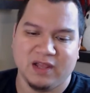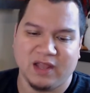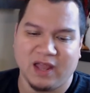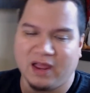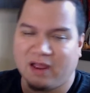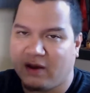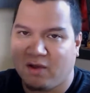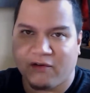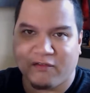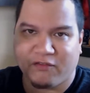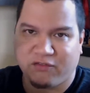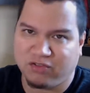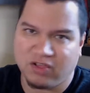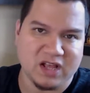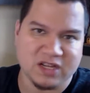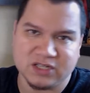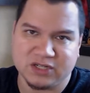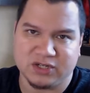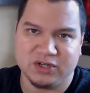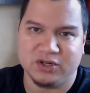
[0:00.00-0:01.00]
like
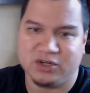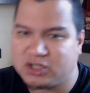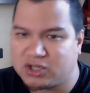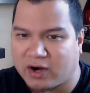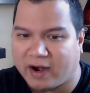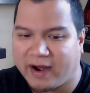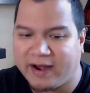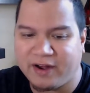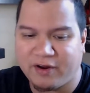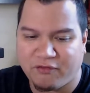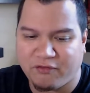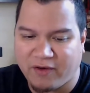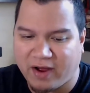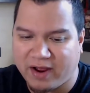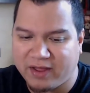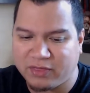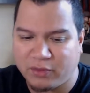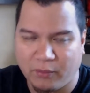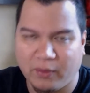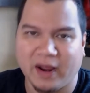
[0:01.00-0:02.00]
flustered trying to
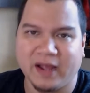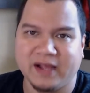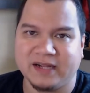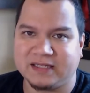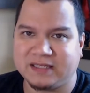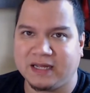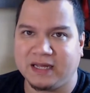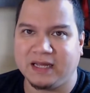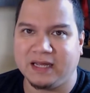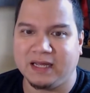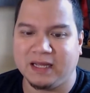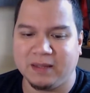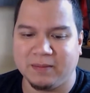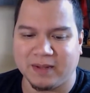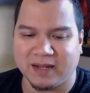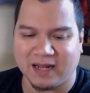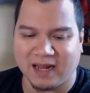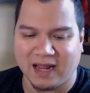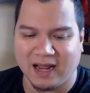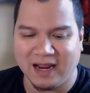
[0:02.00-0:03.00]
find the right
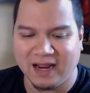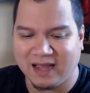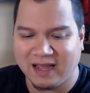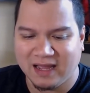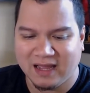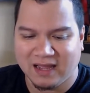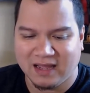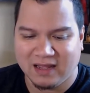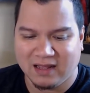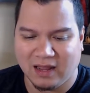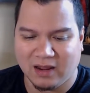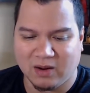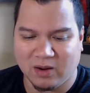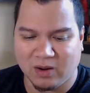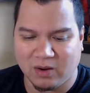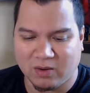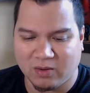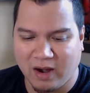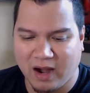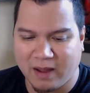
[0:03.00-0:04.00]
team and like
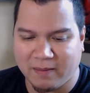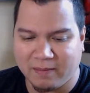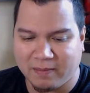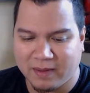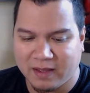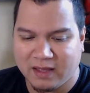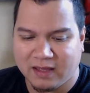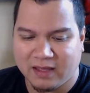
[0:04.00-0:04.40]
oh crap.